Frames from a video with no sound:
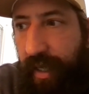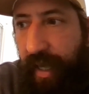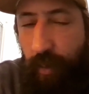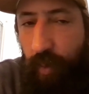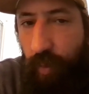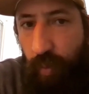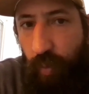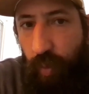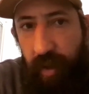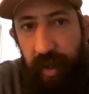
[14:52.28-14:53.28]
like, yeah,
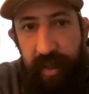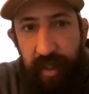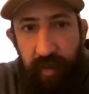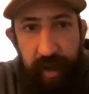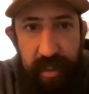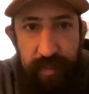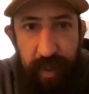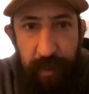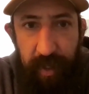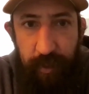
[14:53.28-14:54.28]
we're not the
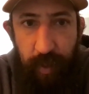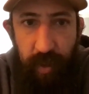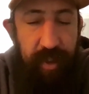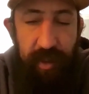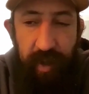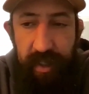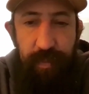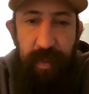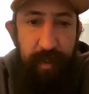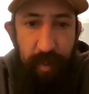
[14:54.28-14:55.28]
greatest people. Like we weren't the
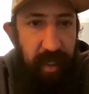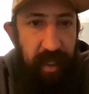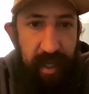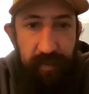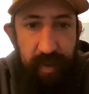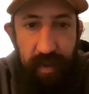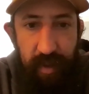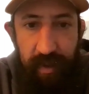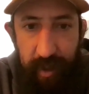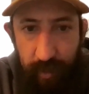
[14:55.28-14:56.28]
greatest people, me and Evan,
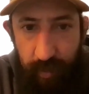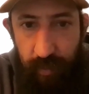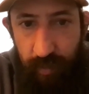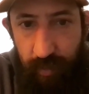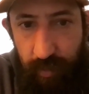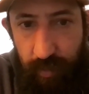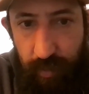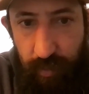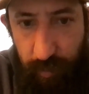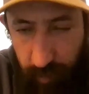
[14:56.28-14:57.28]
you know, like mm-hmm.
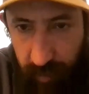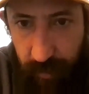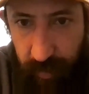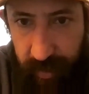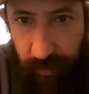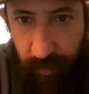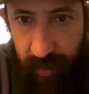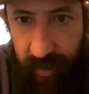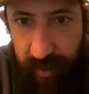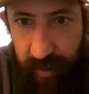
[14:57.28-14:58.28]
we, we had,
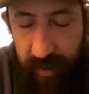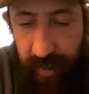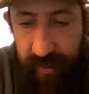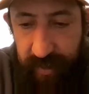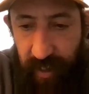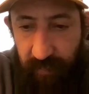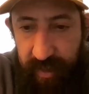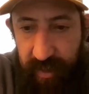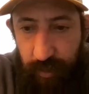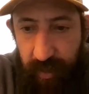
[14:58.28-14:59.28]
we had, that's the
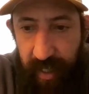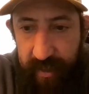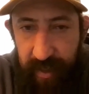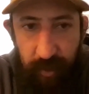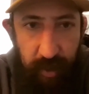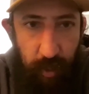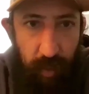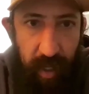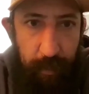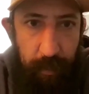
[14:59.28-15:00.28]
conversation we had. It's like, you know,
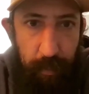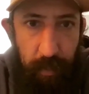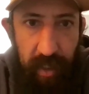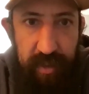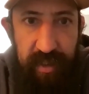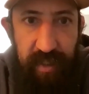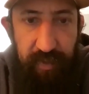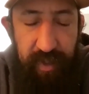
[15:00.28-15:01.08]
we're not much